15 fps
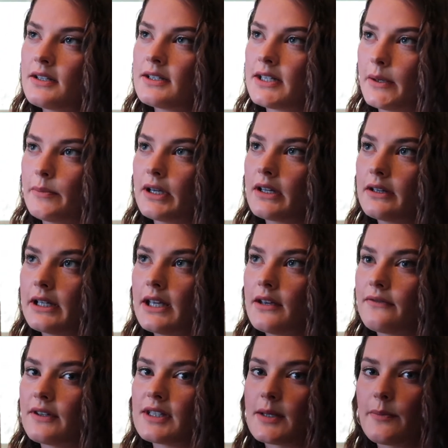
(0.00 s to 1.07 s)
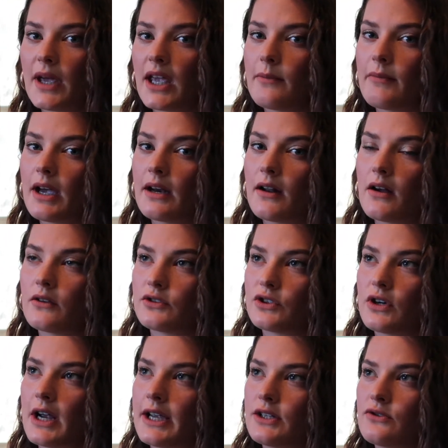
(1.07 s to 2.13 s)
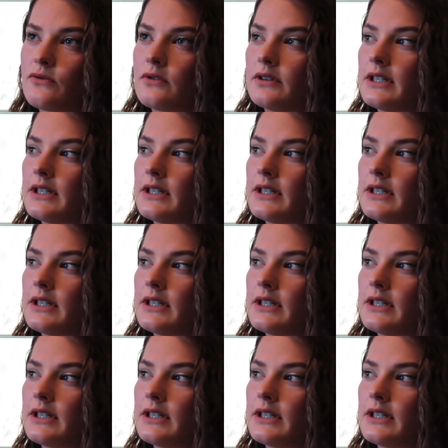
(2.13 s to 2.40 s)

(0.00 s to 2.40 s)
Typically, if it's a pain med, I'll try to at